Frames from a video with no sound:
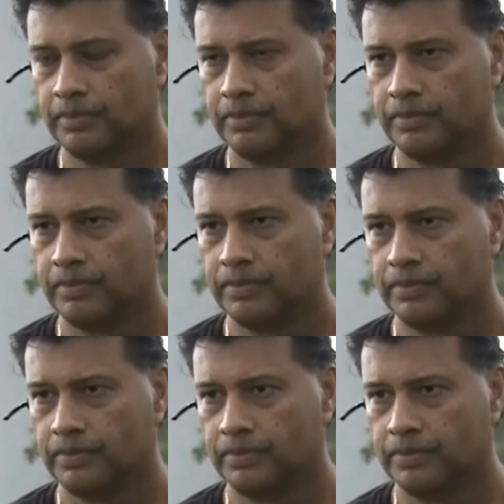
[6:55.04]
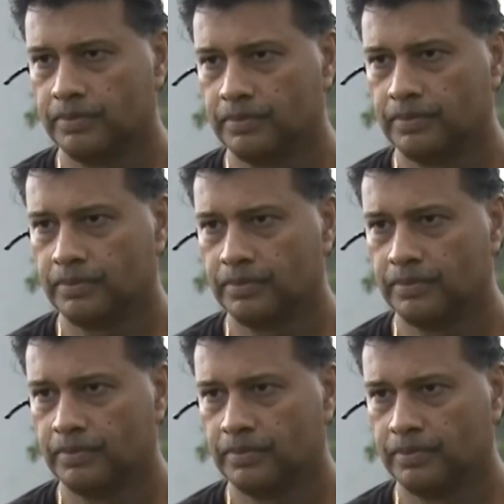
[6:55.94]
and in terms of the, the,
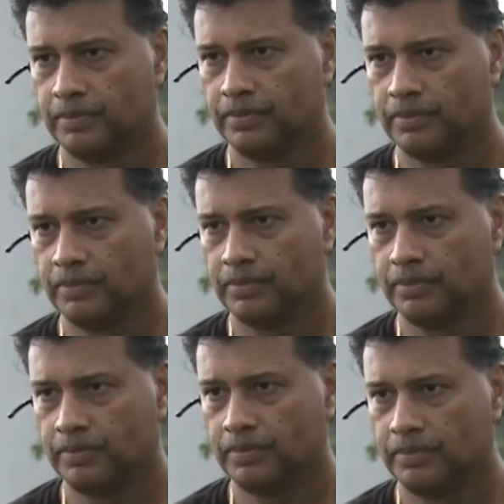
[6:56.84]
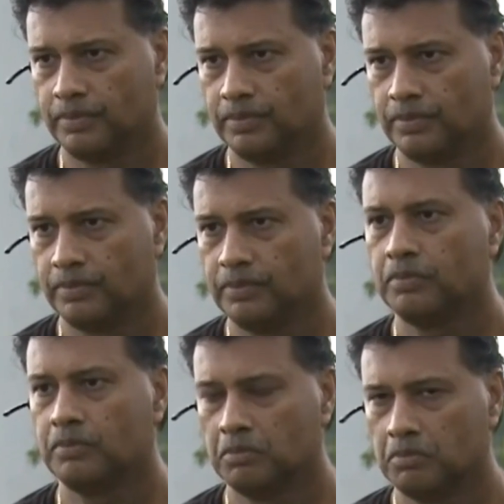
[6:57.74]
the, how easy he is to keep fit these
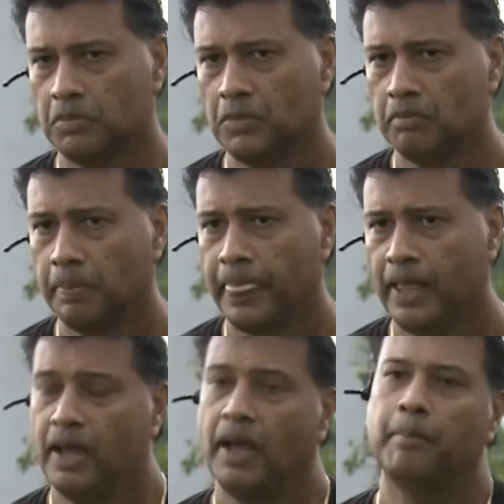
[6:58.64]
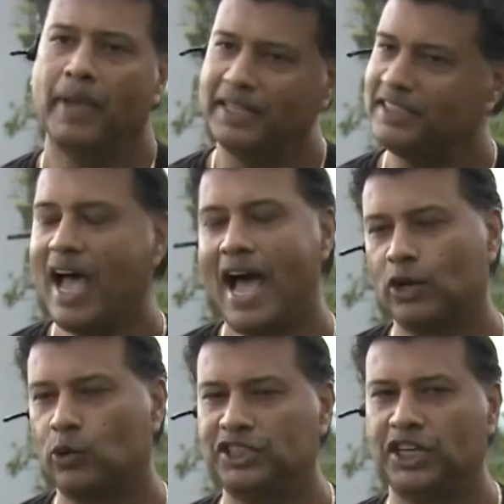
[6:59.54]
days? It's a
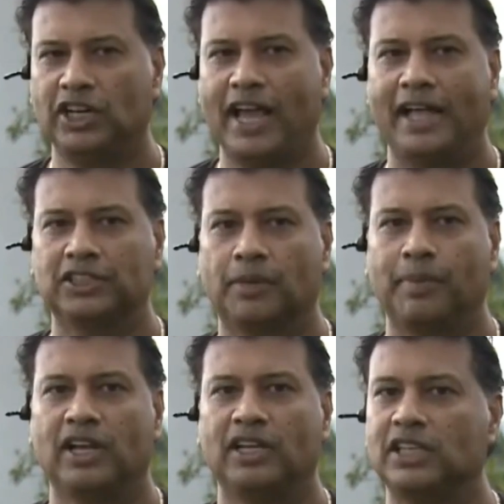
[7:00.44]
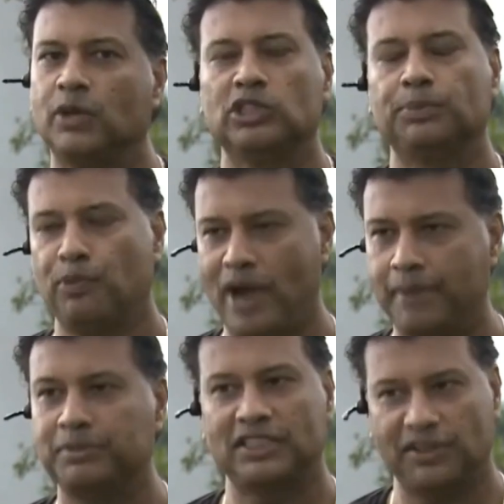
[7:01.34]
hard question to answer because he was
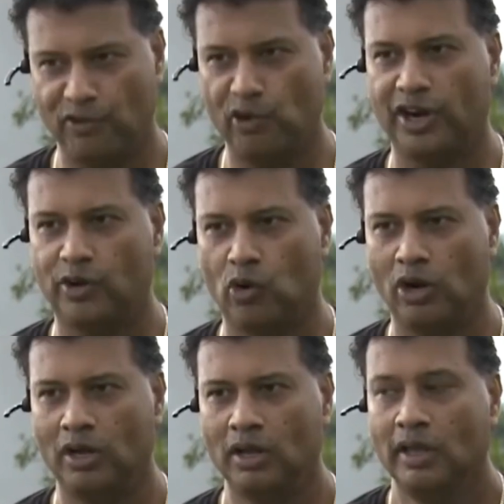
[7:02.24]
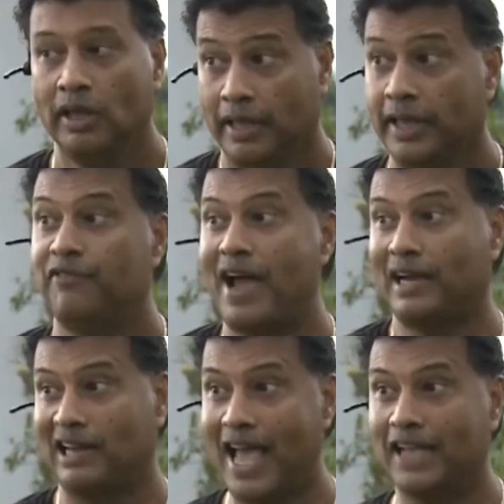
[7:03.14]
primed as a four-year-old. In
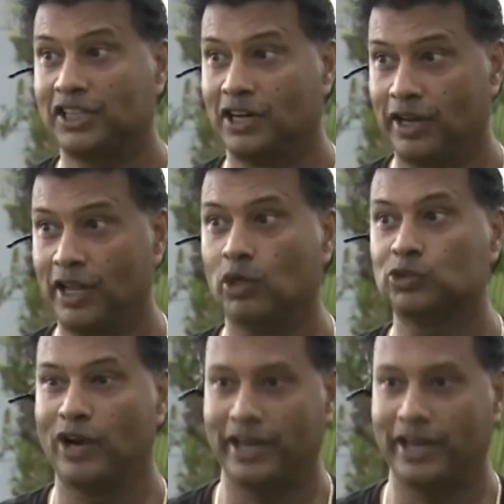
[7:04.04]
fact, last year he was